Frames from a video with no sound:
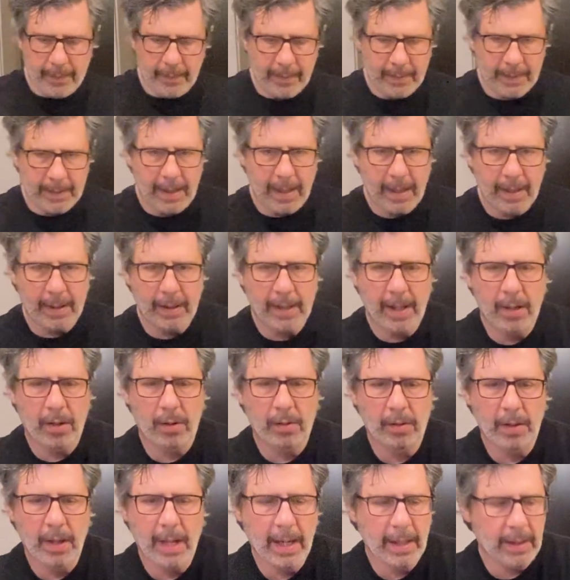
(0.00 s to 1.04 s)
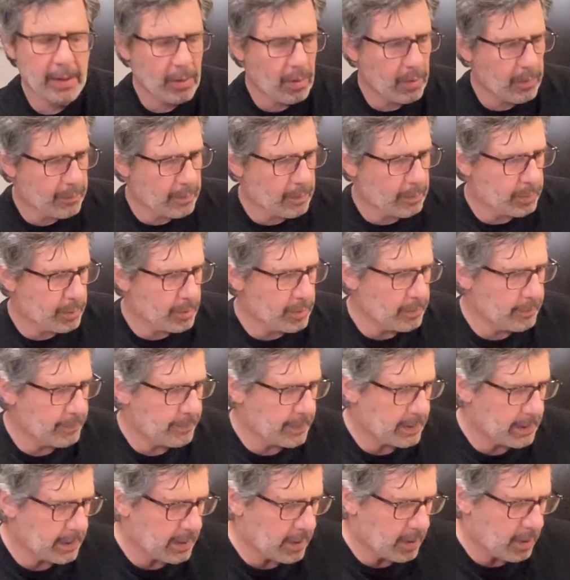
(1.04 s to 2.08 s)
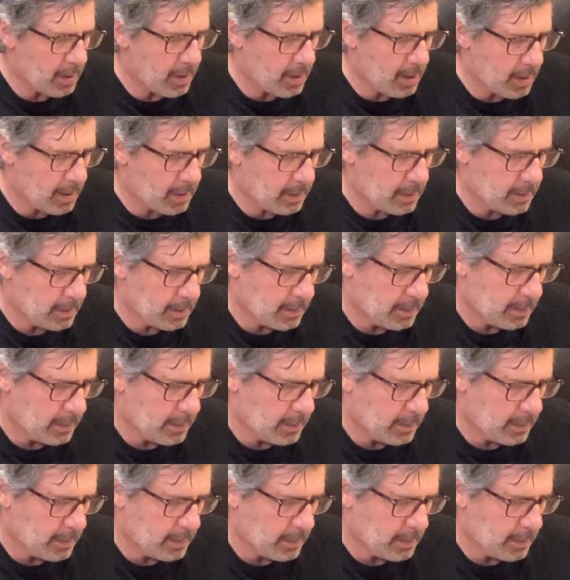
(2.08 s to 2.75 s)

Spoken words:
indicating any overproofing at all.